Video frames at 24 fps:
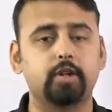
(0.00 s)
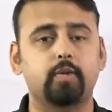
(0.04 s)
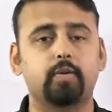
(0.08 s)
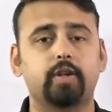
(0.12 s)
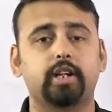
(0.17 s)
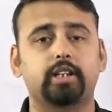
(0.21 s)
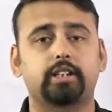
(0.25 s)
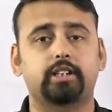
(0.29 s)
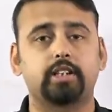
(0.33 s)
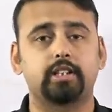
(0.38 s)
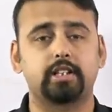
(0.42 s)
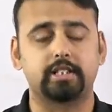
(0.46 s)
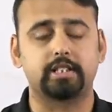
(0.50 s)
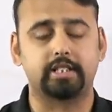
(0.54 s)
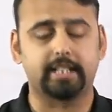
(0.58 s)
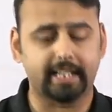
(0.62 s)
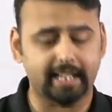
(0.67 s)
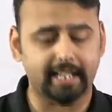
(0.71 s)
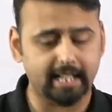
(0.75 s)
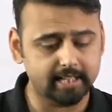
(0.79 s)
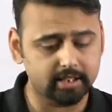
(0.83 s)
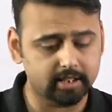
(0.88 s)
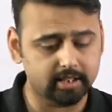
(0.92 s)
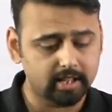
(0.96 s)
you got 30
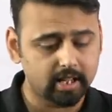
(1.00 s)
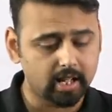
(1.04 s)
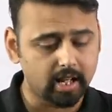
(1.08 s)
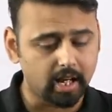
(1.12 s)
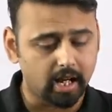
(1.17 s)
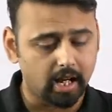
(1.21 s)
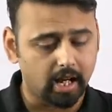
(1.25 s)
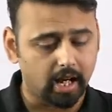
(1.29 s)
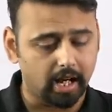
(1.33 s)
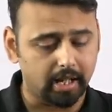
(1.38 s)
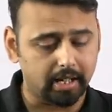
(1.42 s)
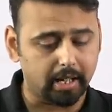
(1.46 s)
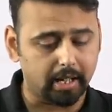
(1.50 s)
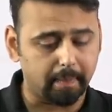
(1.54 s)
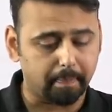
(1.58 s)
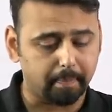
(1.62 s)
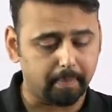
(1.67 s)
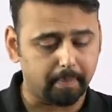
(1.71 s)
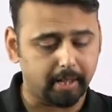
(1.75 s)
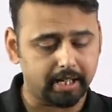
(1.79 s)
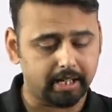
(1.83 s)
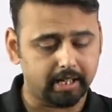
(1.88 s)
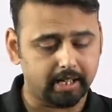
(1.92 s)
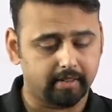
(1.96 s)
seconds, hurry up
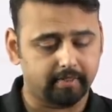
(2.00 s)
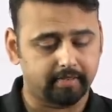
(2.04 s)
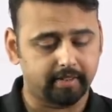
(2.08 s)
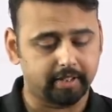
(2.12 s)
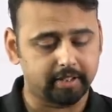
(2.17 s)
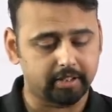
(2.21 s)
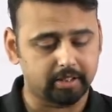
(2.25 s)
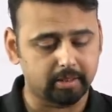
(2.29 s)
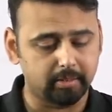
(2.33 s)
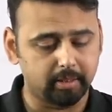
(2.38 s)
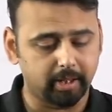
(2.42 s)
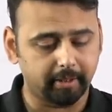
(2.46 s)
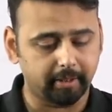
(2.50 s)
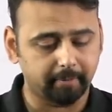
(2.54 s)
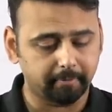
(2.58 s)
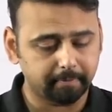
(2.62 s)
my dear friends, come on.